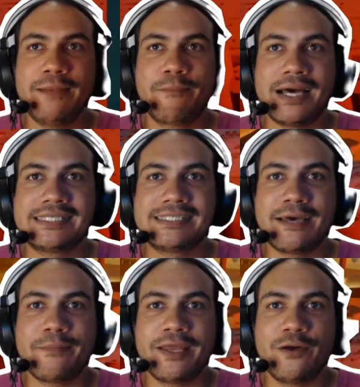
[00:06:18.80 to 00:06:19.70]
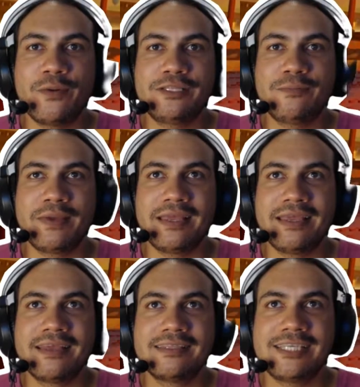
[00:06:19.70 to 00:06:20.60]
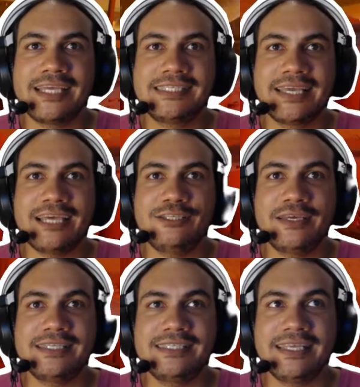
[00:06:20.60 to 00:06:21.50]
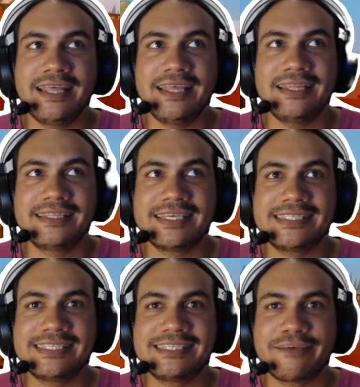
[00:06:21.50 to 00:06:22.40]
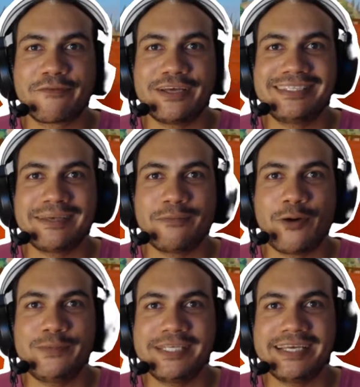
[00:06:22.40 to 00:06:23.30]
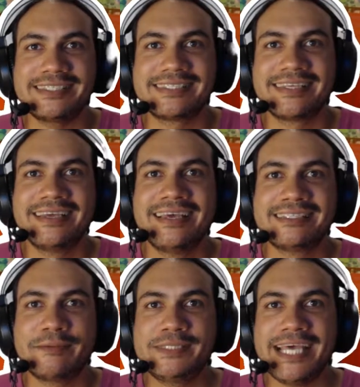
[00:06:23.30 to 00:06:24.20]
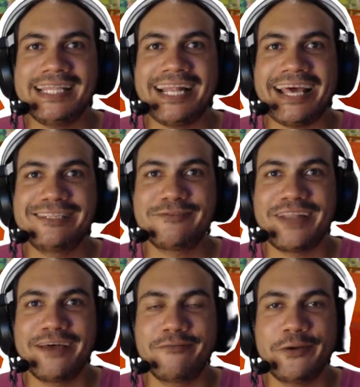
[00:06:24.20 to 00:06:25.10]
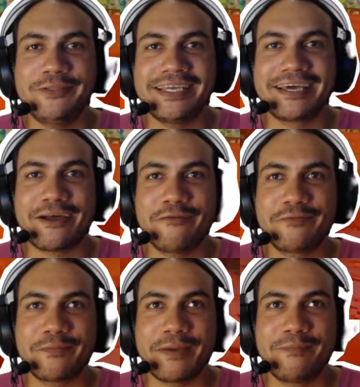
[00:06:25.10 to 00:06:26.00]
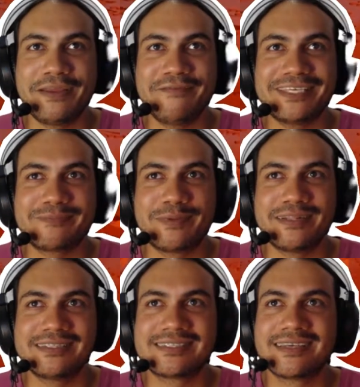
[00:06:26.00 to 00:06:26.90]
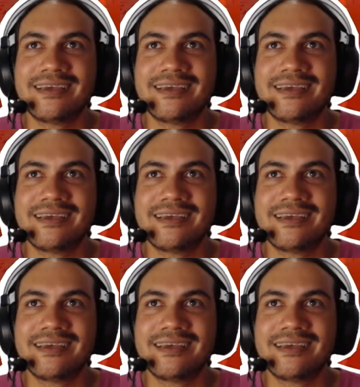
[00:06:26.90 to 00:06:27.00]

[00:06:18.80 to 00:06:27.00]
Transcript: busts up, I don't want to be chasing. As you can see there in the distance, I've got some objects, some satellites floating around from my previous builds.